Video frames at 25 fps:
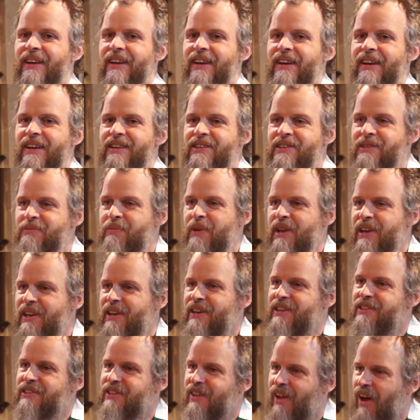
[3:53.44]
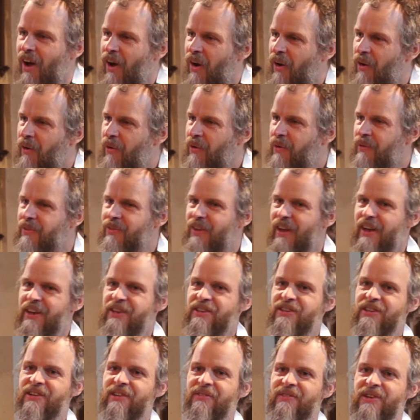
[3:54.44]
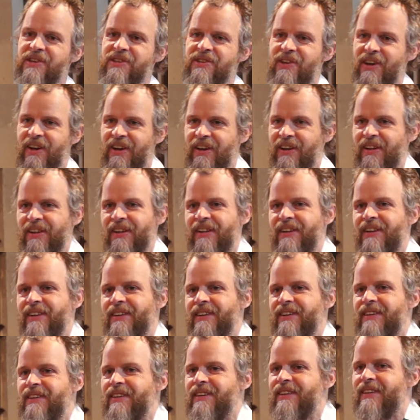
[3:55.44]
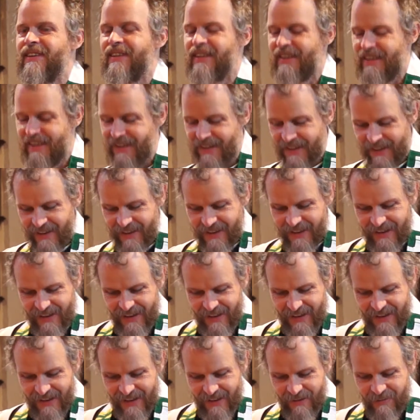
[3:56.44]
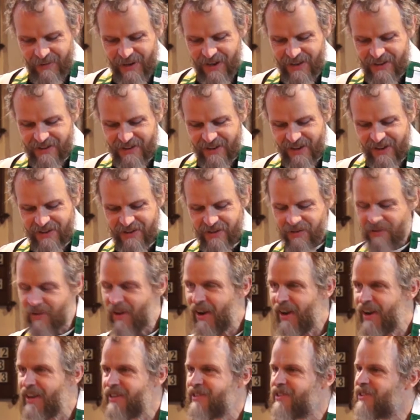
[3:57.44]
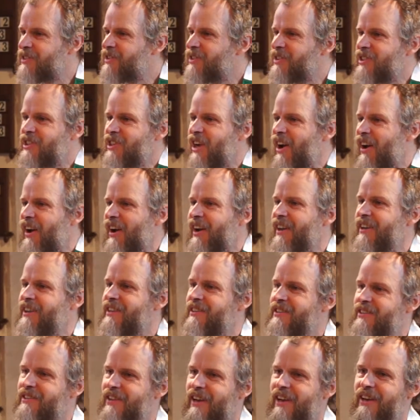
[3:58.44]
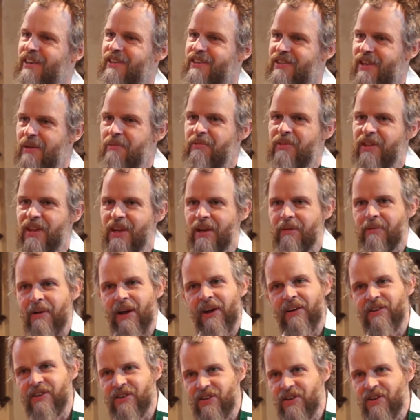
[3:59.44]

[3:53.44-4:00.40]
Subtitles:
is speaking to the whole nation of Israel. When it says arise and shine, it's saying something about